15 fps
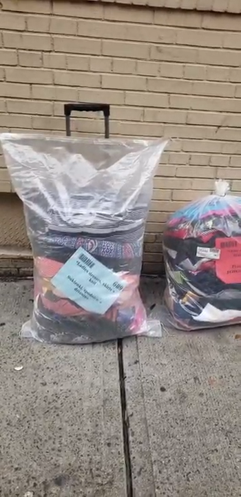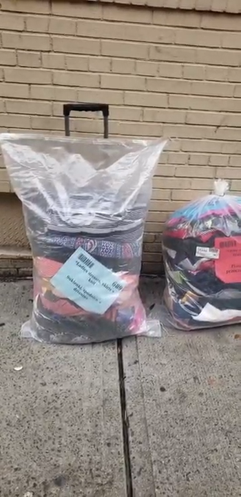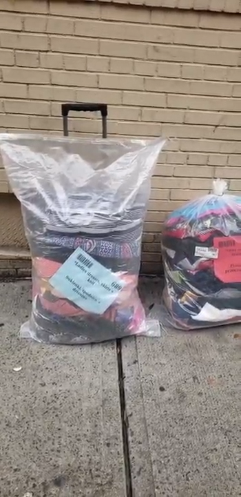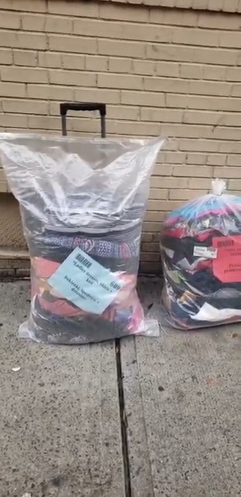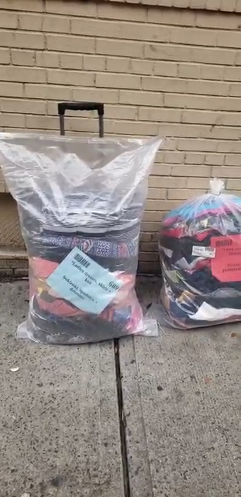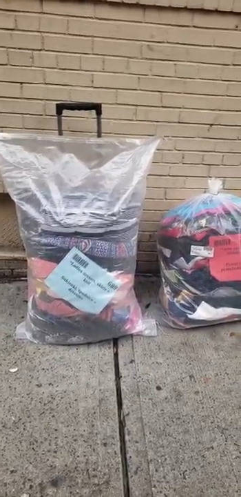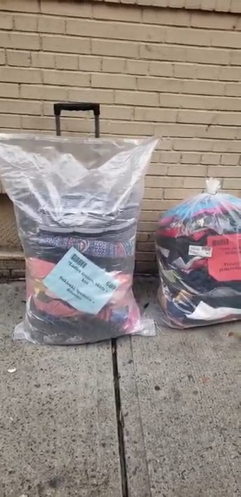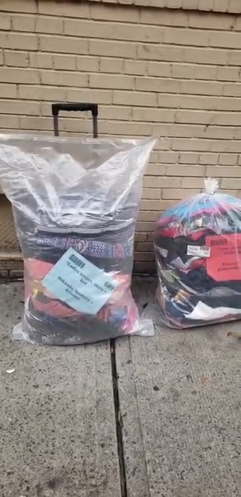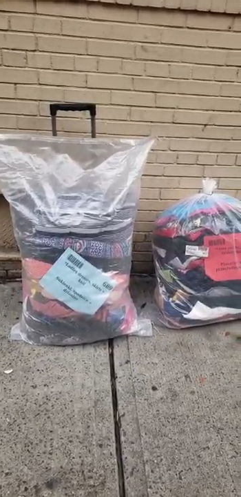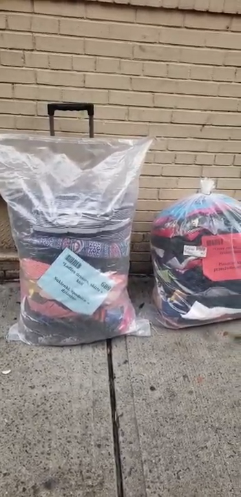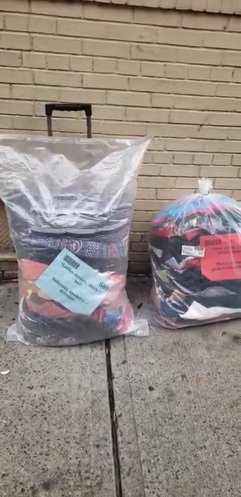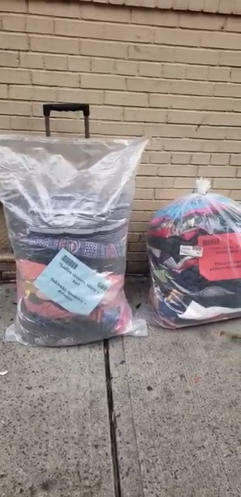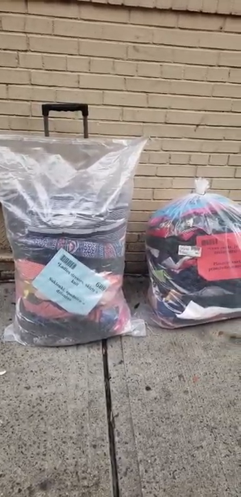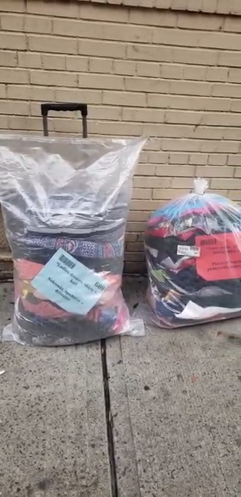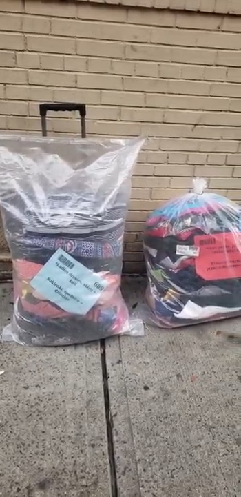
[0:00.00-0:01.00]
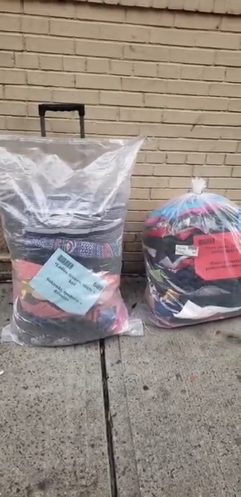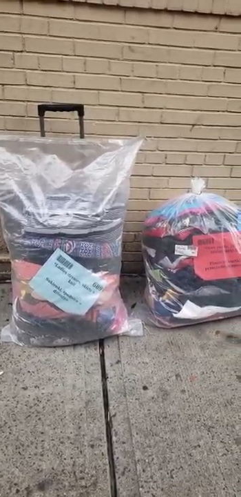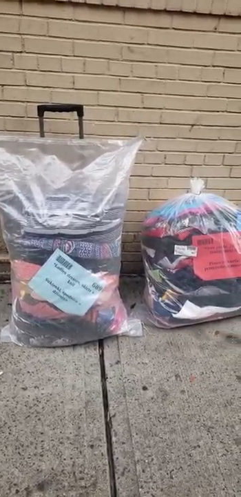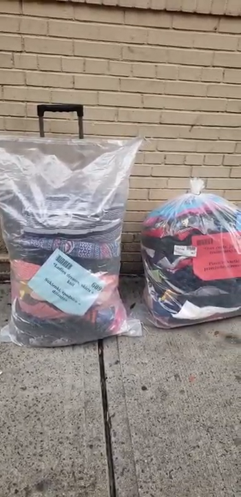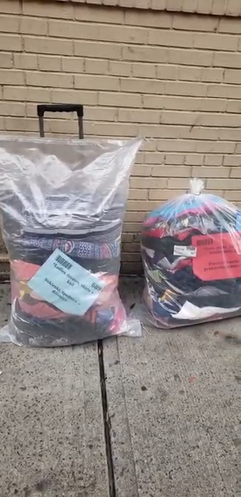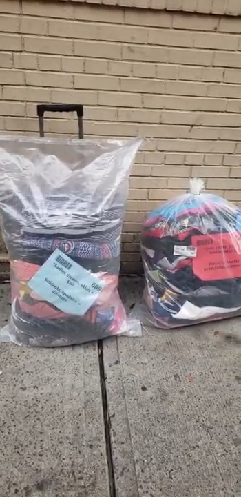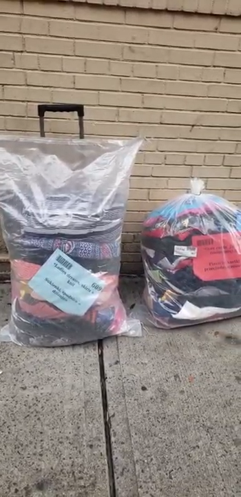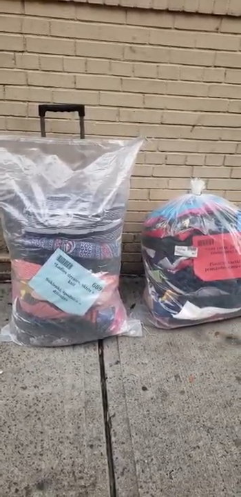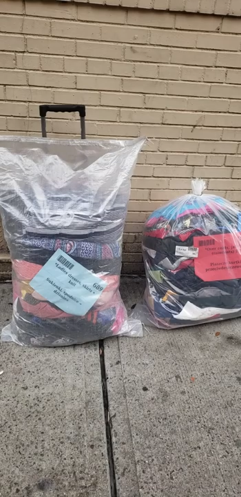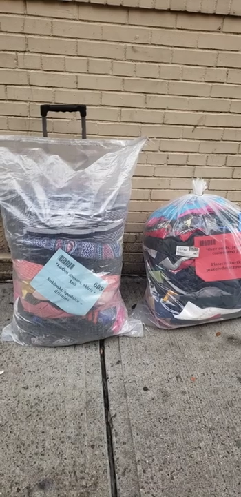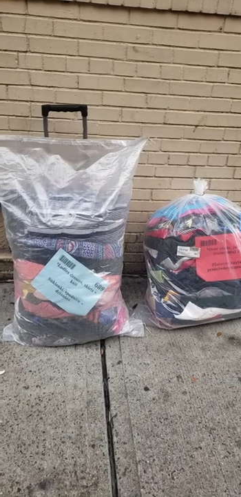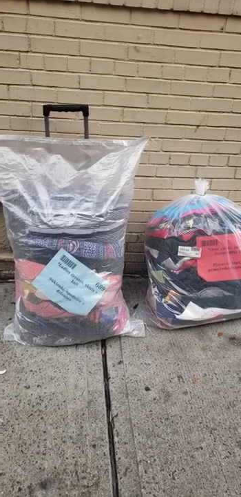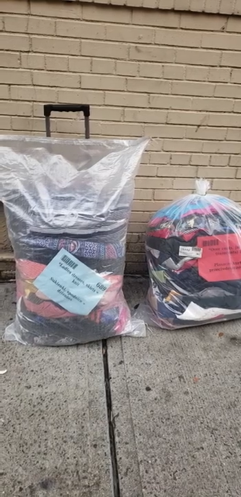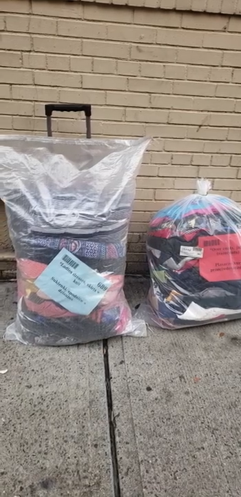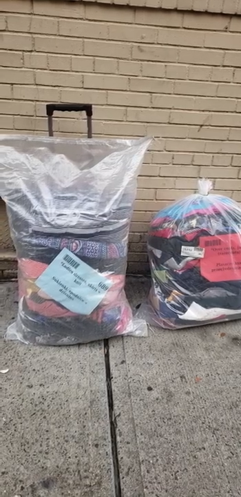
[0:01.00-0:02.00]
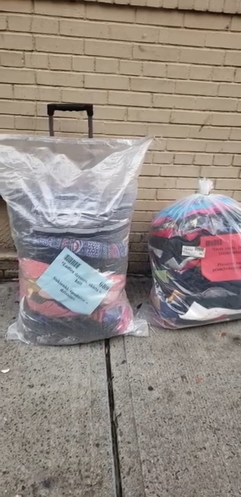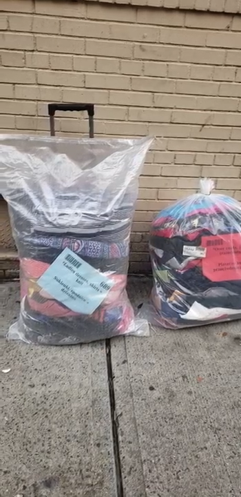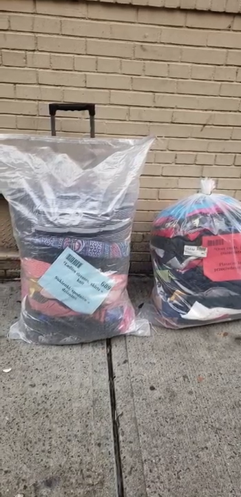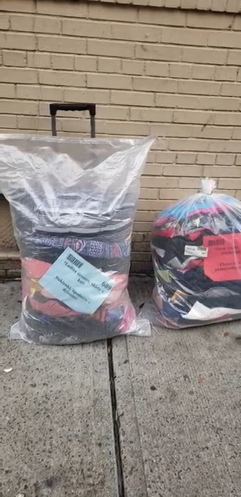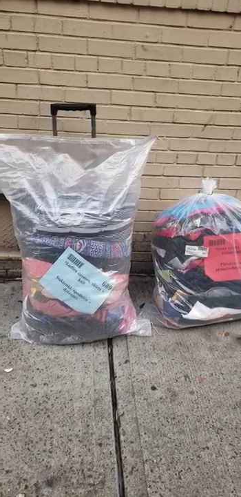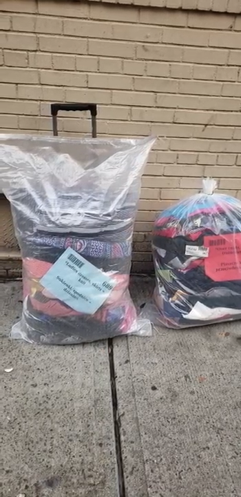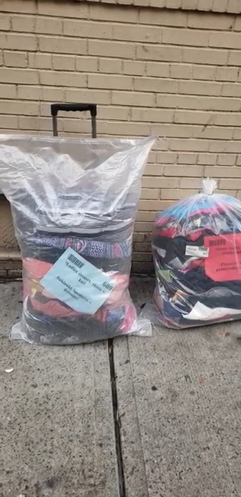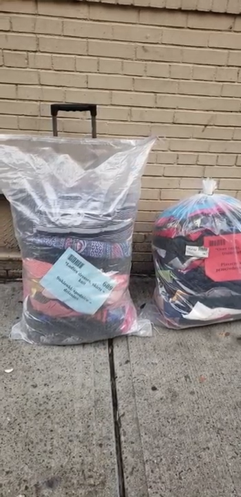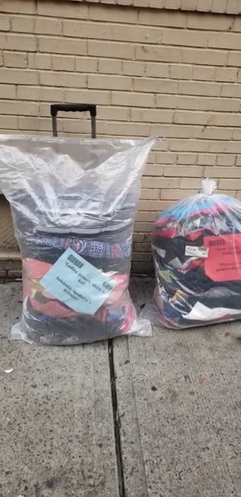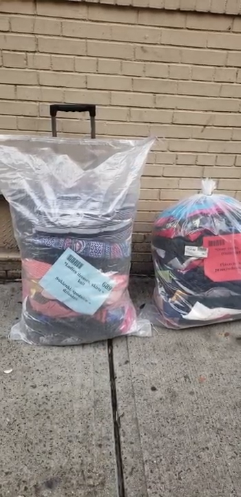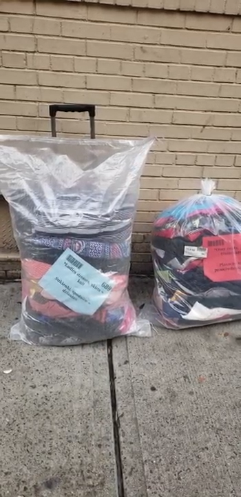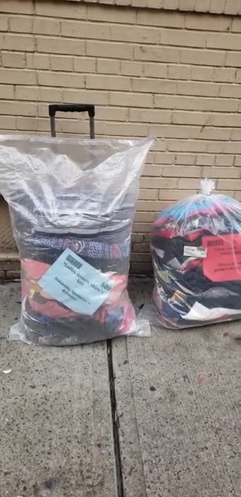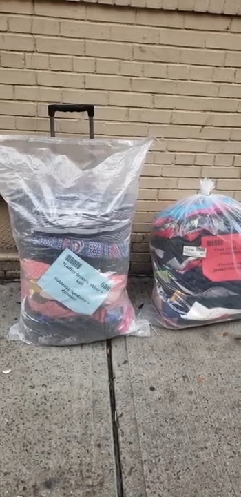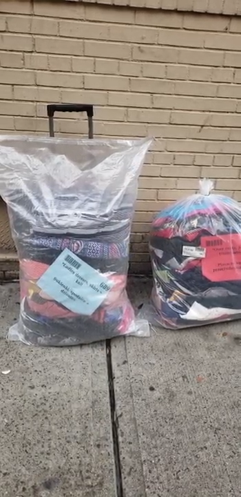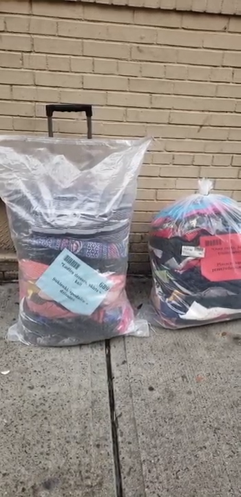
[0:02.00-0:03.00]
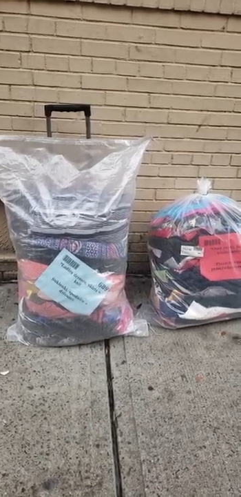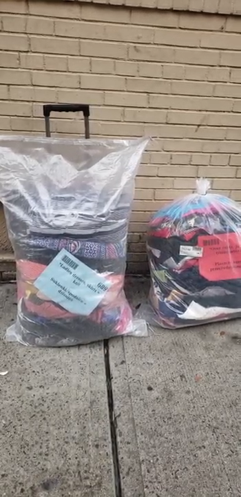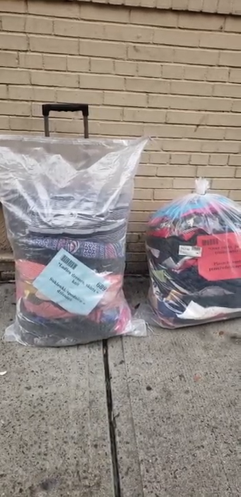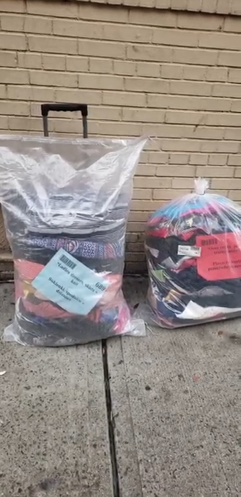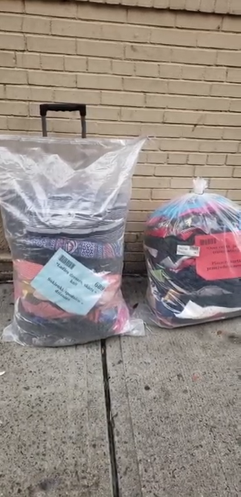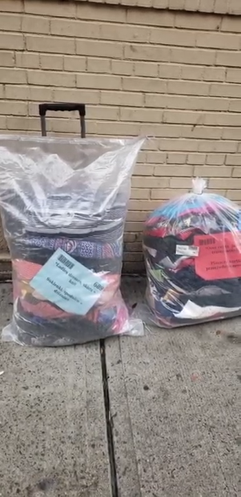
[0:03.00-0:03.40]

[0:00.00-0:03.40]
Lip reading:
[unreadable: no face in view]